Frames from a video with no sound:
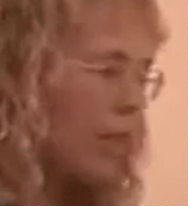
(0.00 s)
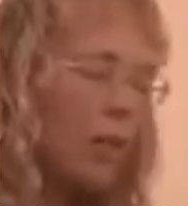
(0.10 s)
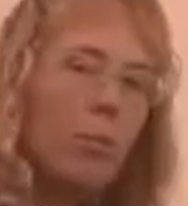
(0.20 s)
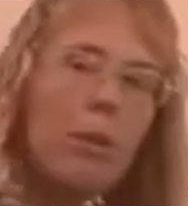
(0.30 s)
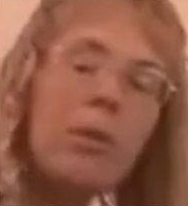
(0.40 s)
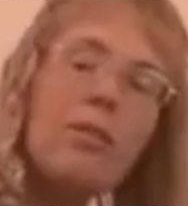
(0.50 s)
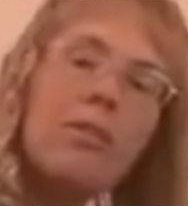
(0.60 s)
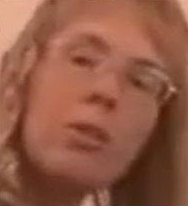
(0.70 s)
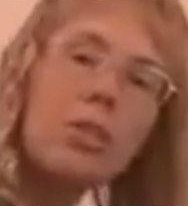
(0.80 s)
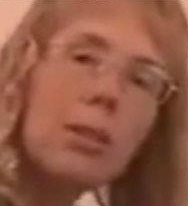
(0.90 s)
Or maybe
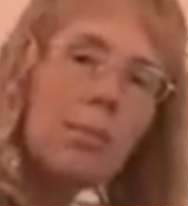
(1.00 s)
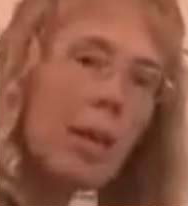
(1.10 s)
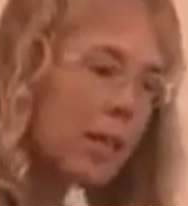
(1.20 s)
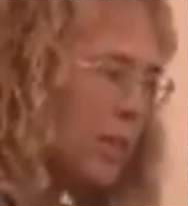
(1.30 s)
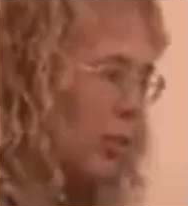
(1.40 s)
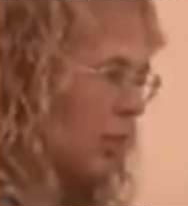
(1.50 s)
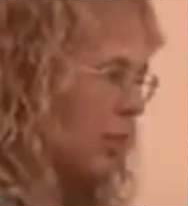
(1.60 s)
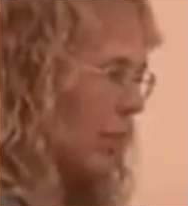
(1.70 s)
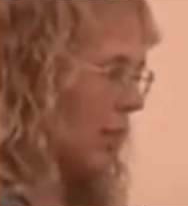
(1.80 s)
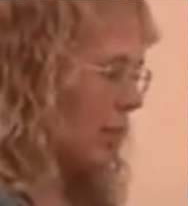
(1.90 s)
for some parts you can
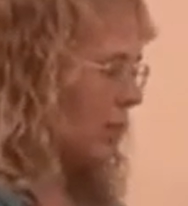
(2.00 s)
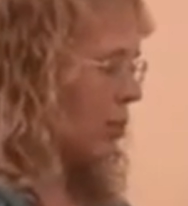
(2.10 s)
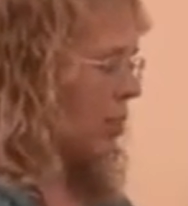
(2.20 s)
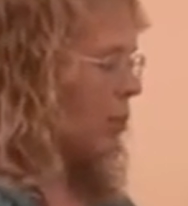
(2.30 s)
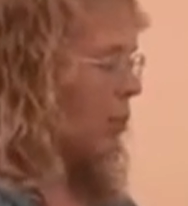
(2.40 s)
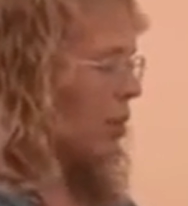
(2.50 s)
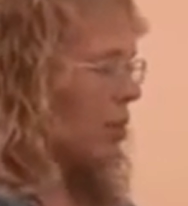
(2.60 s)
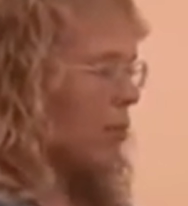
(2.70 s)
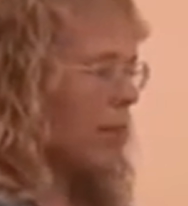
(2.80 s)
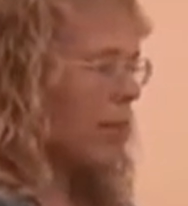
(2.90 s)
try that. For example, in
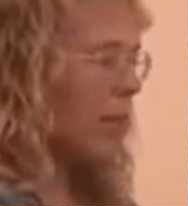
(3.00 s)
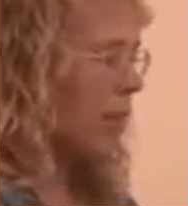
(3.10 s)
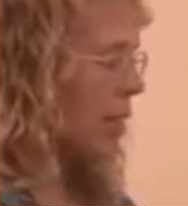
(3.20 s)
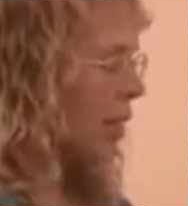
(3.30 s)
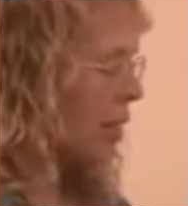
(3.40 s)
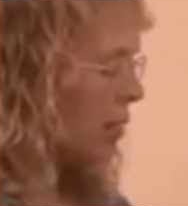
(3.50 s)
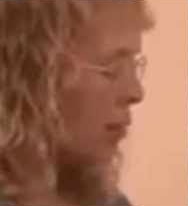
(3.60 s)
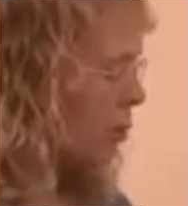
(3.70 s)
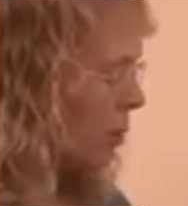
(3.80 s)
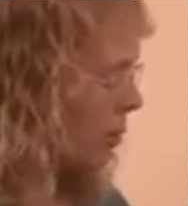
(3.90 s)
the beginning, if
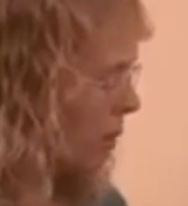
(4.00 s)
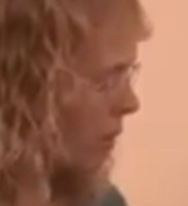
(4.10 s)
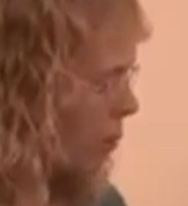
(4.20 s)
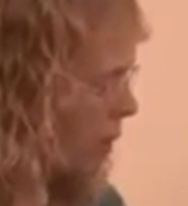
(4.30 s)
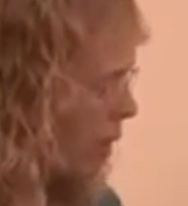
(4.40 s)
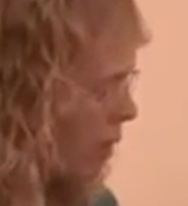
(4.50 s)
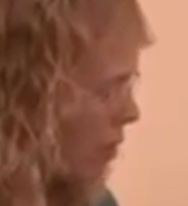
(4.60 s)
you want to play the beginning